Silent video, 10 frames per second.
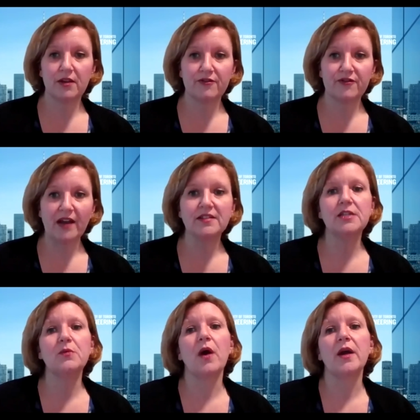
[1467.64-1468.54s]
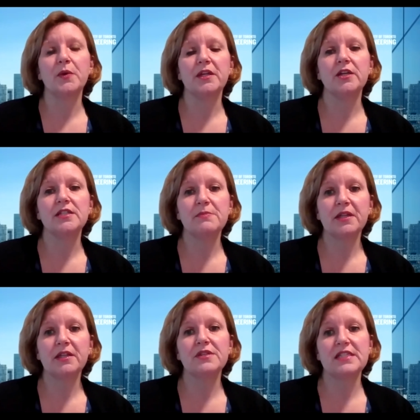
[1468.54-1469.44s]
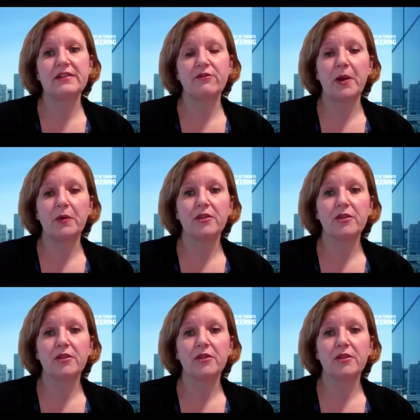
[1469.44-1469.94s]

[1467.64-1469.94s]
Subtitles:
Faculty-wide, we typically receive about